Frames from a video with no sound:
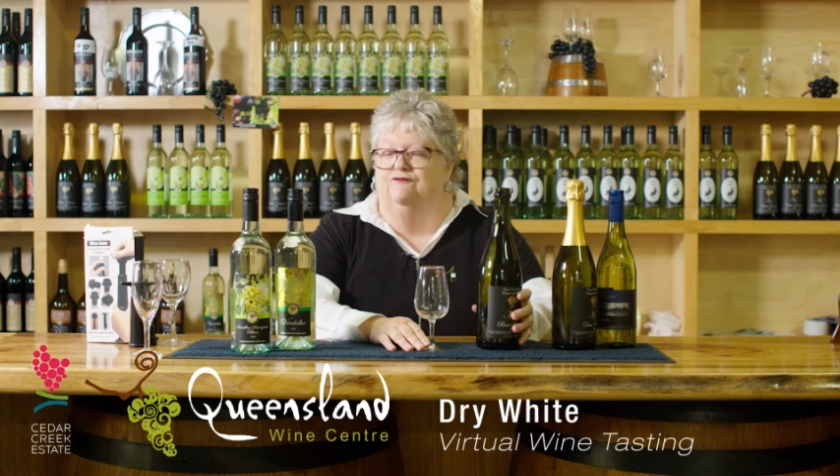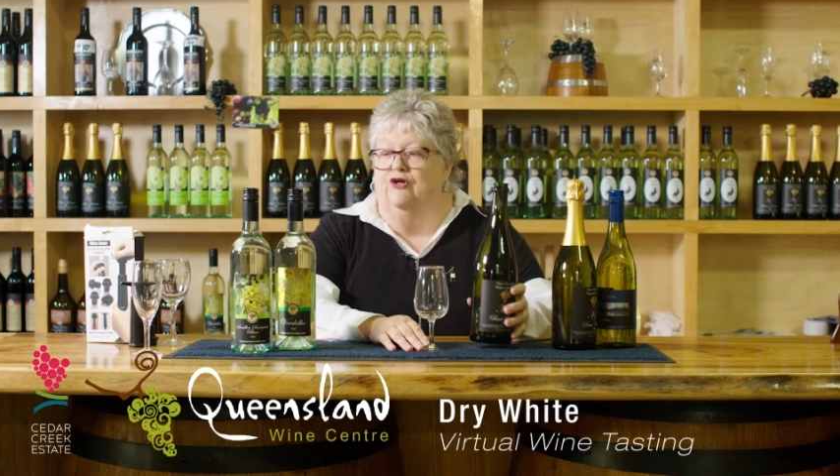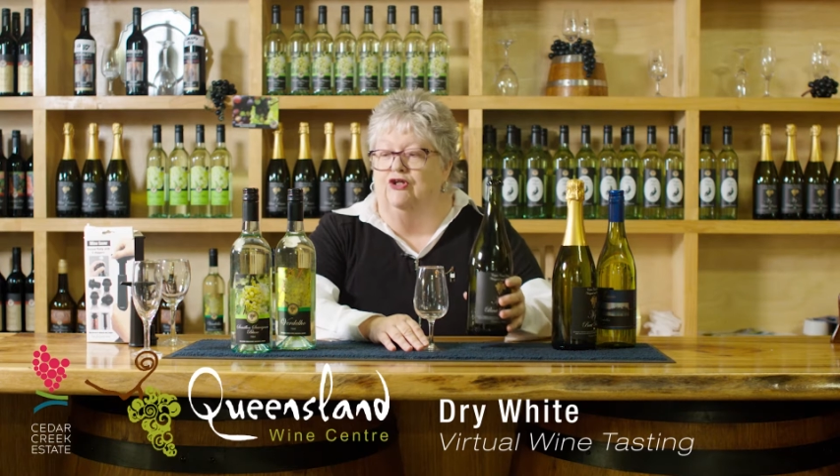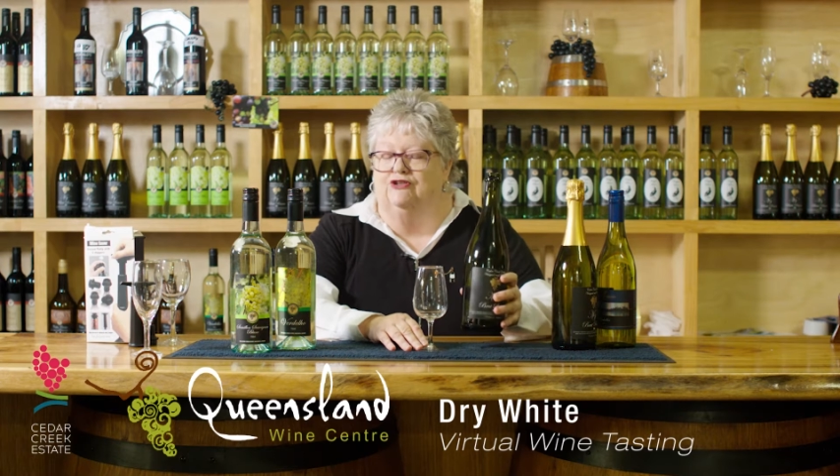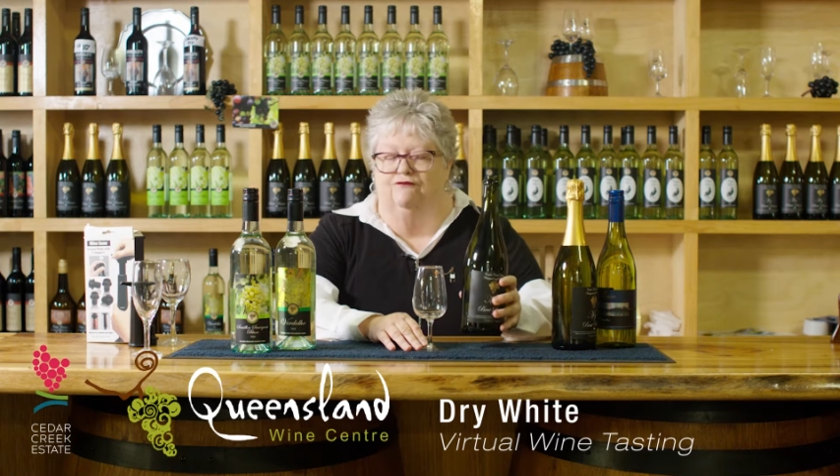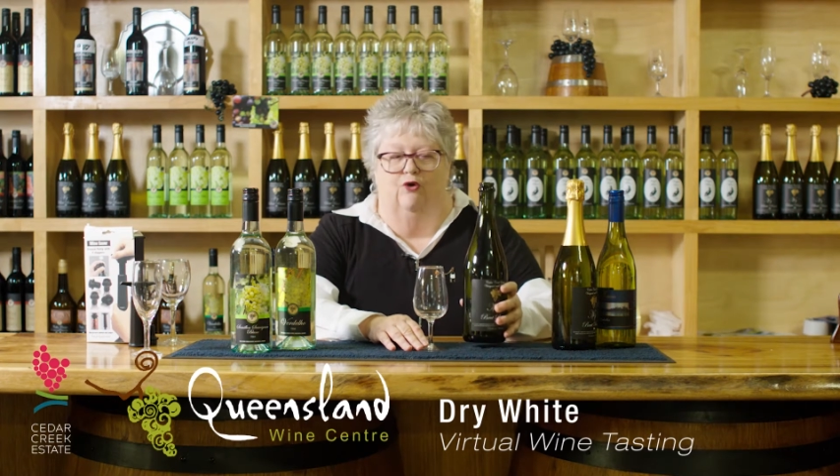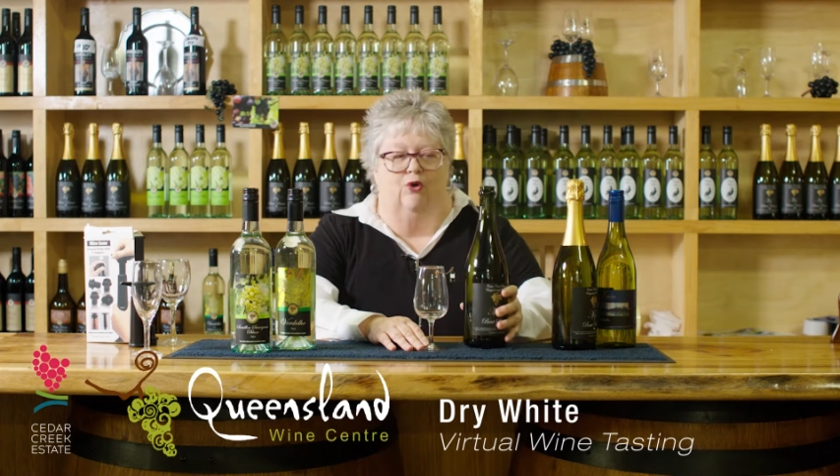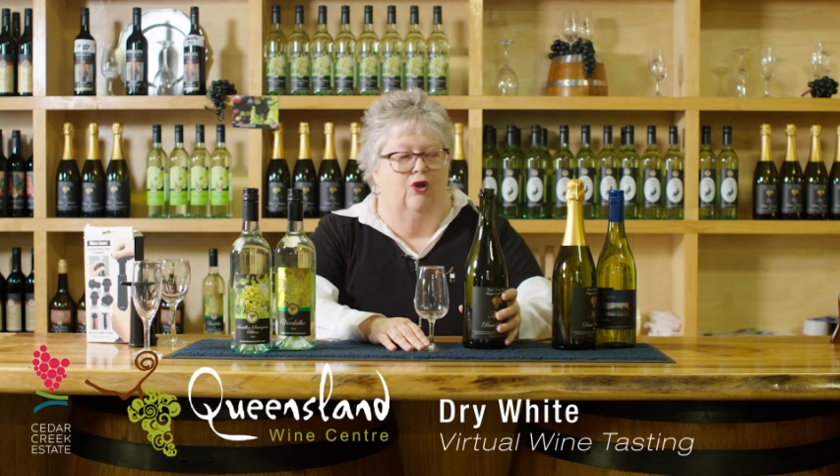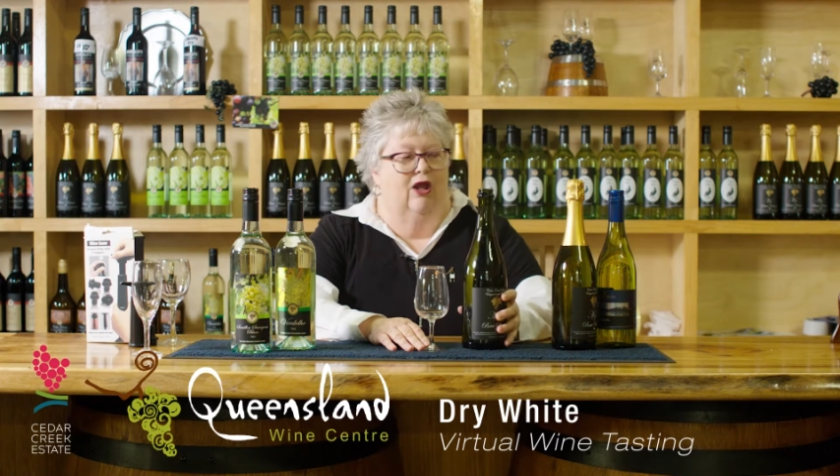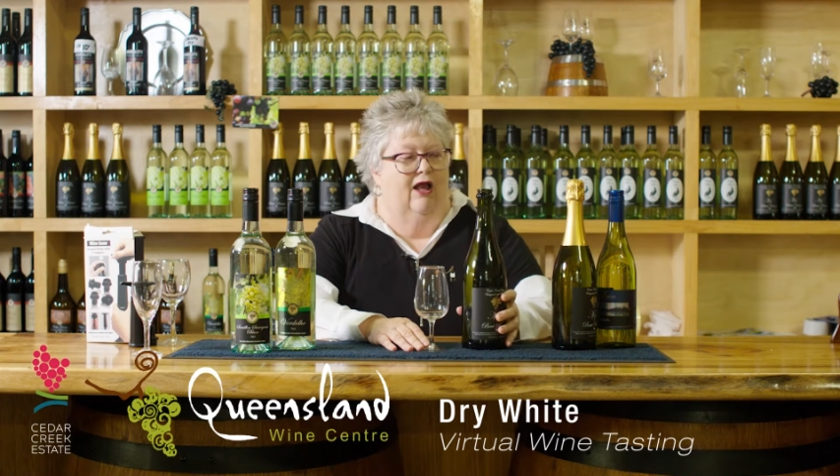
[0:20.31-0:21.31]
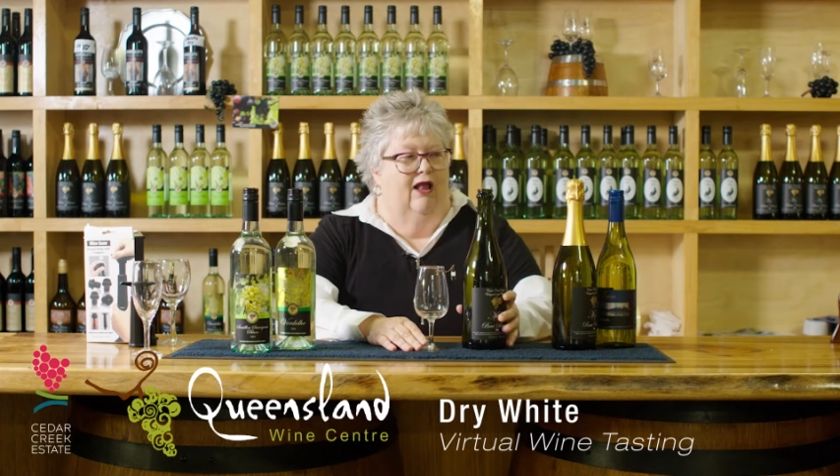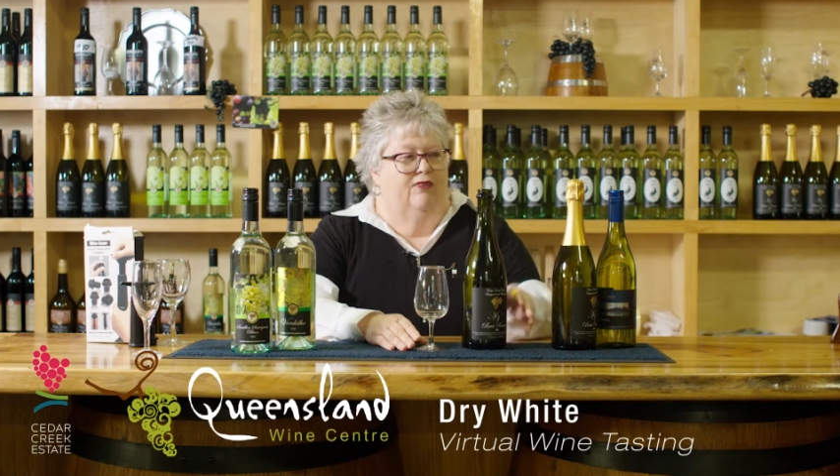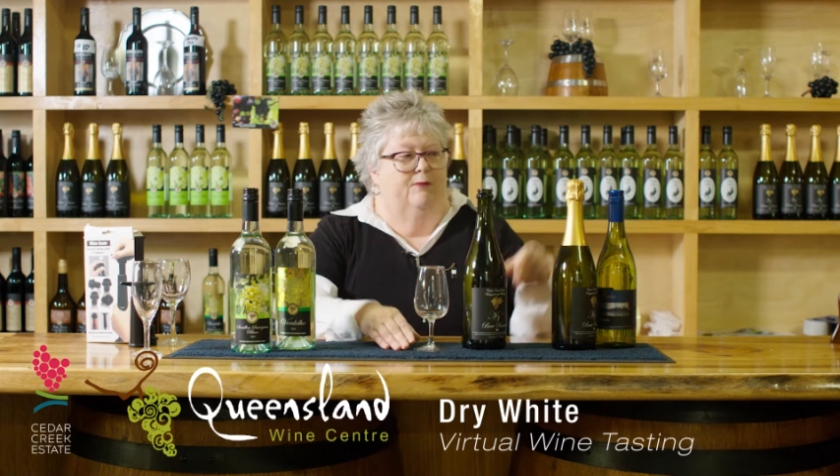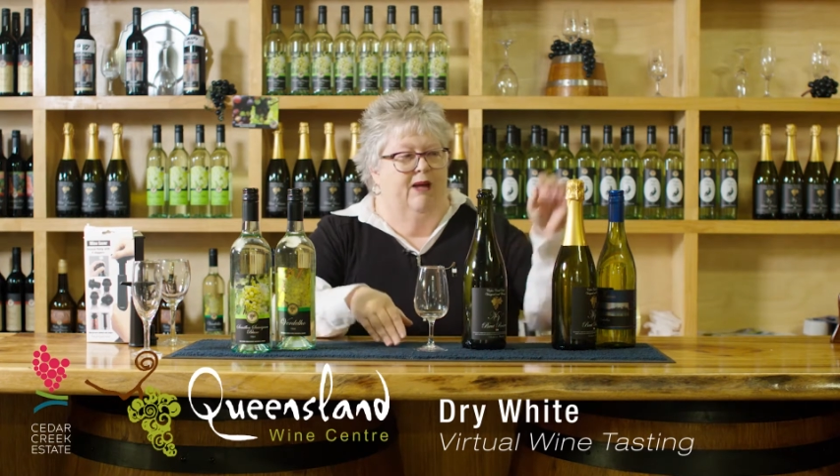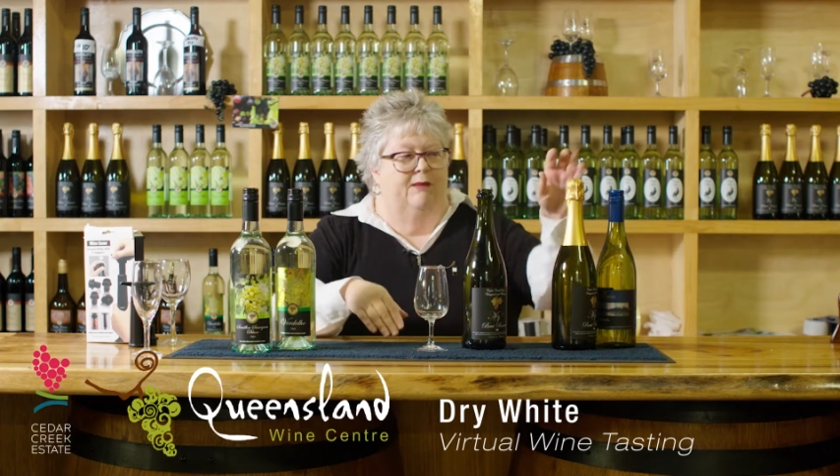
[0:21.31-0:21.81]
first of all,
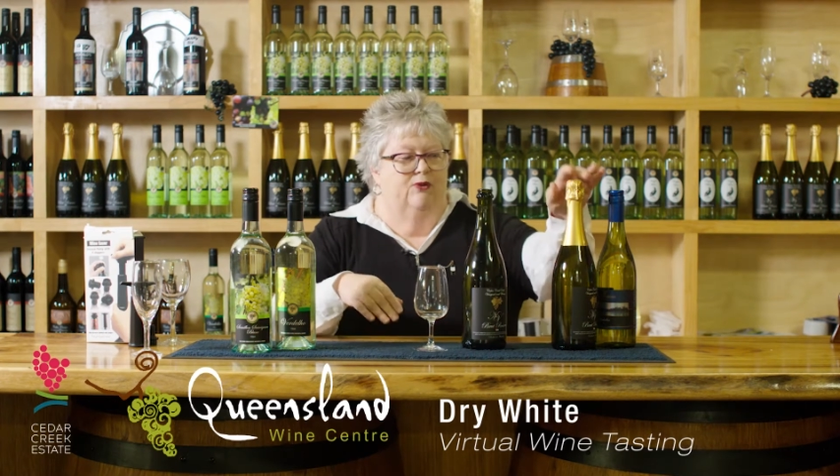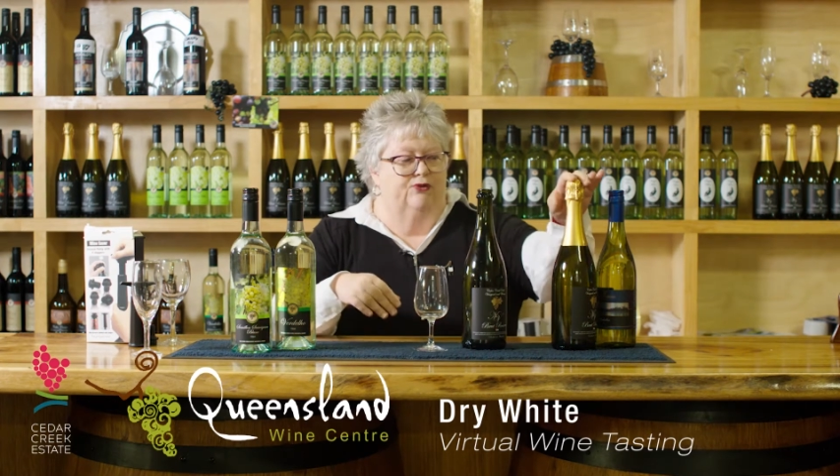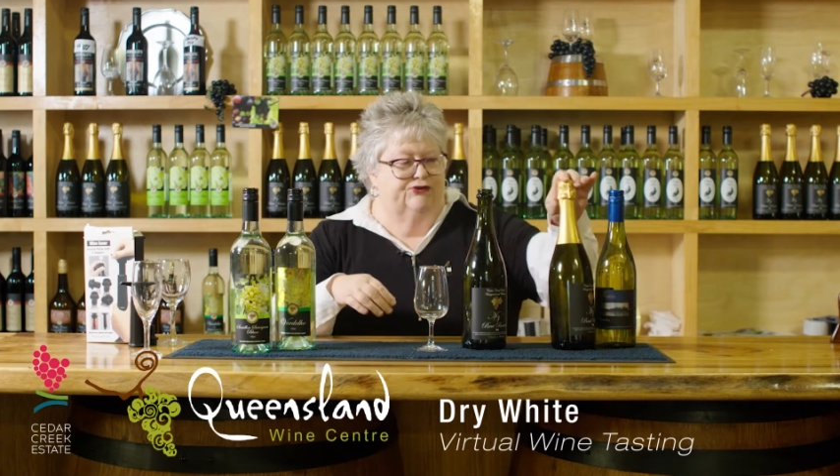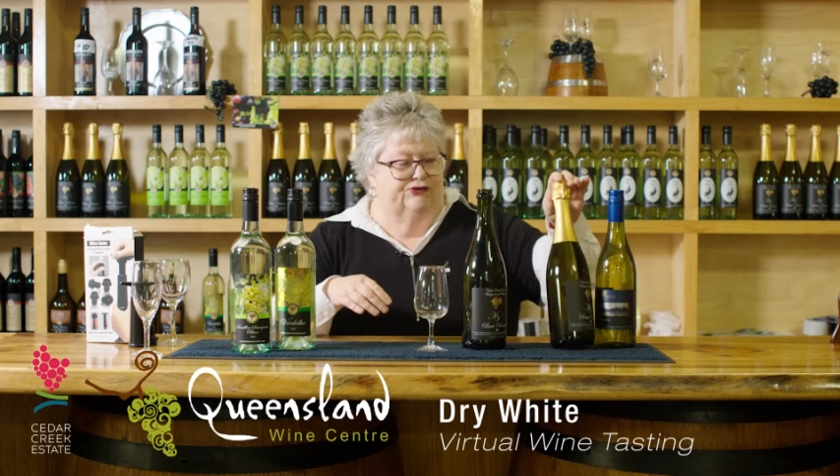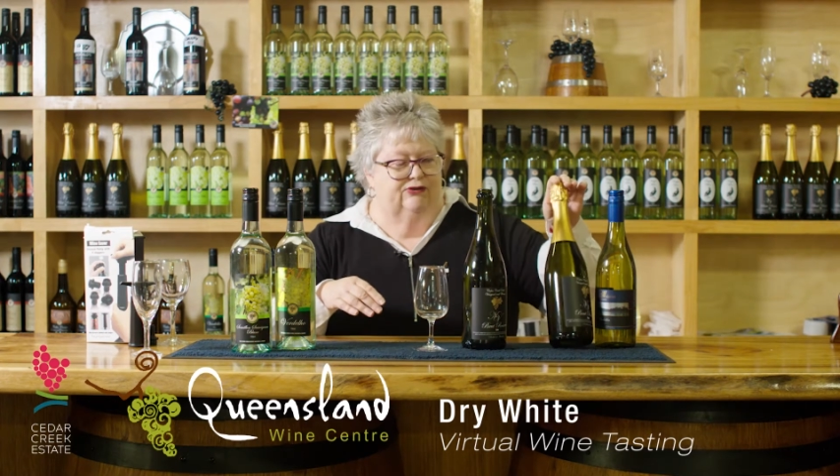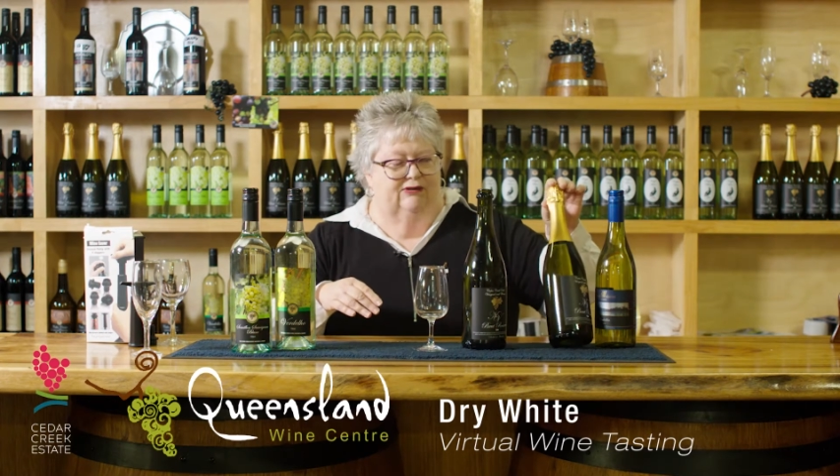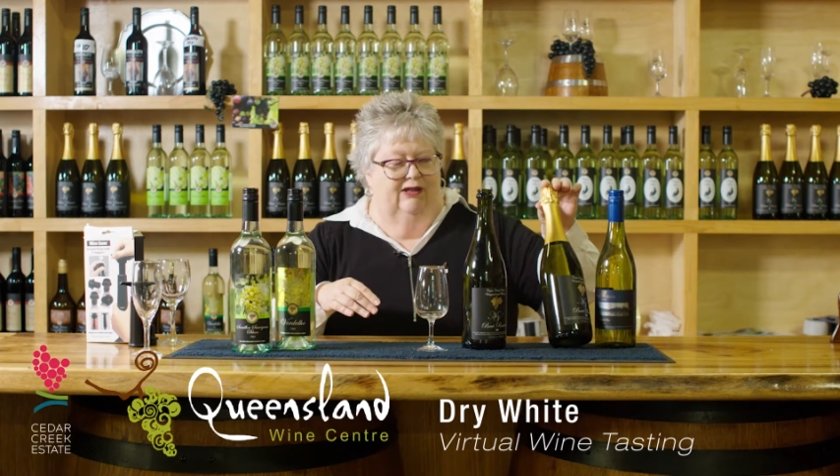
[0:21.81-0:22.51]
the bubbles,